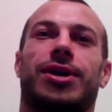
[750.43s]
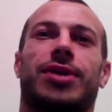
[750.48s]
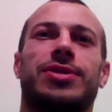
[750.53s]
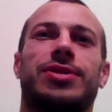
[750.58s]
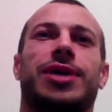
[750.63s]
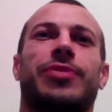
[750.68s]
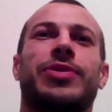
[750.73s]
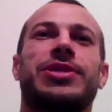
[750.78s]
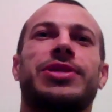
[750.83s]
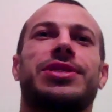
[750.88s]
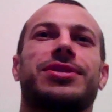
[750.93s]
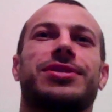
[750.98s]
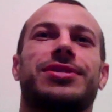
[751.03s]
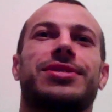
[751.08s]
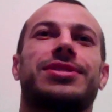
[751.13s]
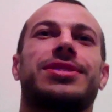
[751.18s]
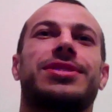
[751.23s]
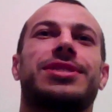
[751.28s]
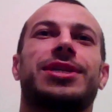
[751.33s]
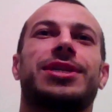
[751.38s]
I went to
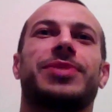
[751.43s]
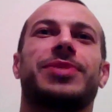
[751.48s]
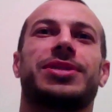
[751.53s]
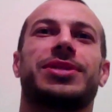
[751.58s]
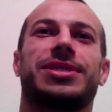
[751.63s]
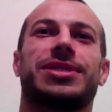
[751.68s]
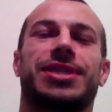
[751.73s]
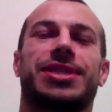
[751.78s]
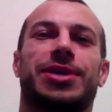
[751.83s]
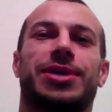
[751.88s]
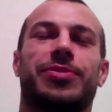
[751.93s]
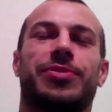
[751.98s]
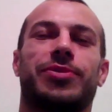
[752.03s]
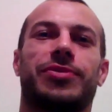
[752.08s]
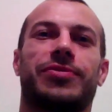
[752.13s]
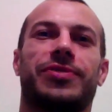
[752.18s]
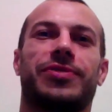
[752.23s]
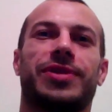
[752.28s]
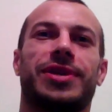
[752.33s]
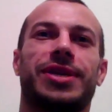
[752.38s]
the cinema to see a
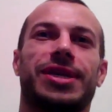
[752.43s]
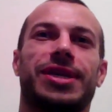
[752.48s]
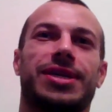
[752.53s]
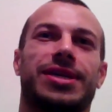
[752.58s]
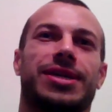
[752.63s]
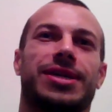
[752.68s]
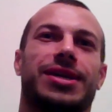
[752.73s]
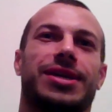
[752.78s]
movie,